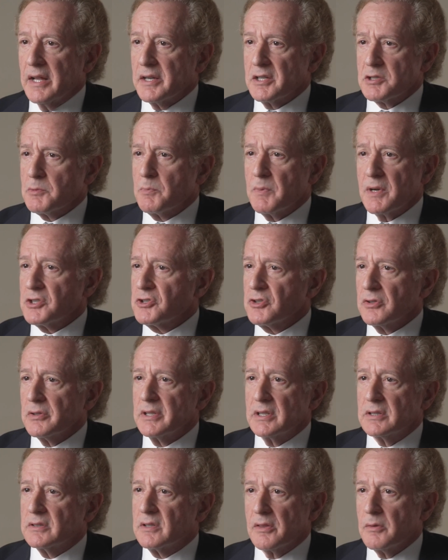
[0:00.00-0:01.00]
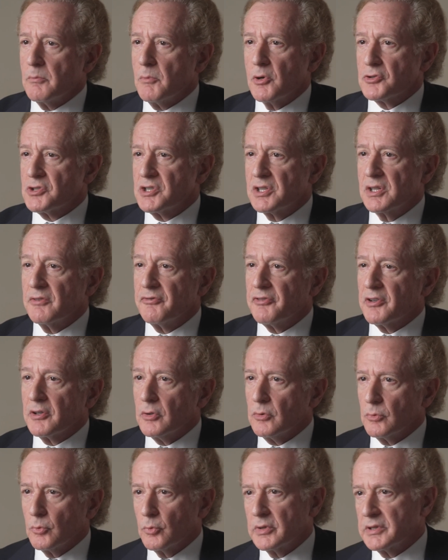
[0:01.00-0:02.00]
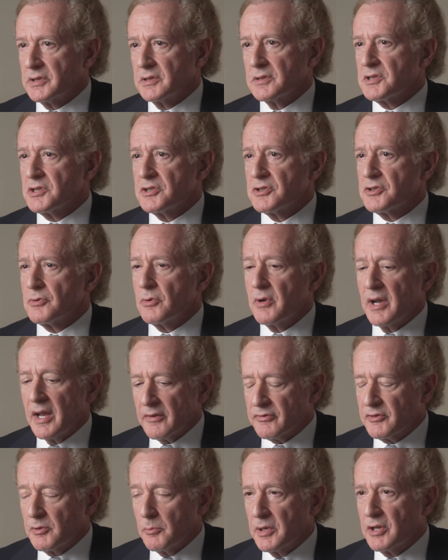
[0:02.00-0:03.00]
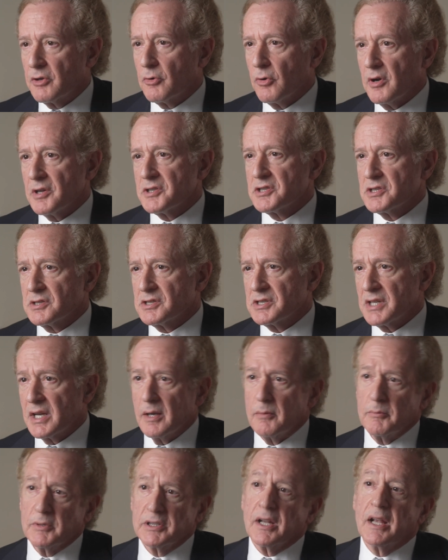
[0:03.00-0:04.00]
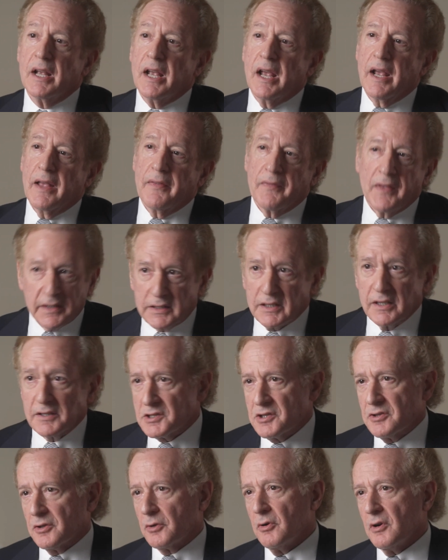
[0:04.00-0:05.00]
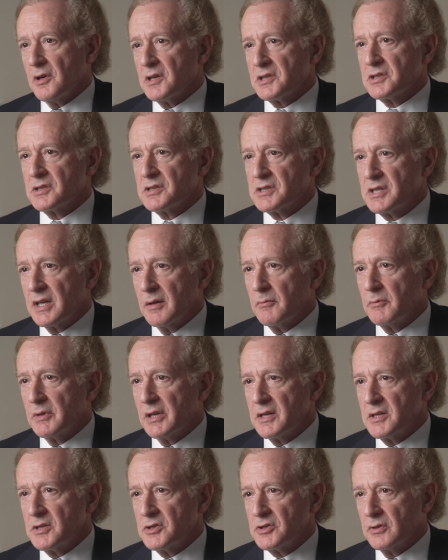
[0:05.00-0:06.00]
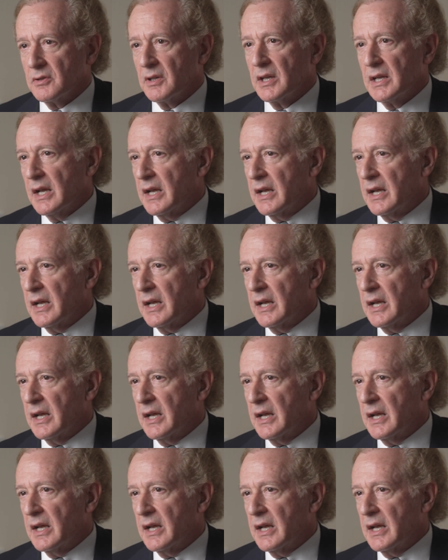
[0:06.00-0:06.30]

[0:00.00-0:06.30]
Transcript: and especially to the most difficult witnesses who have to be cross-examined, and that gets to cross-examination.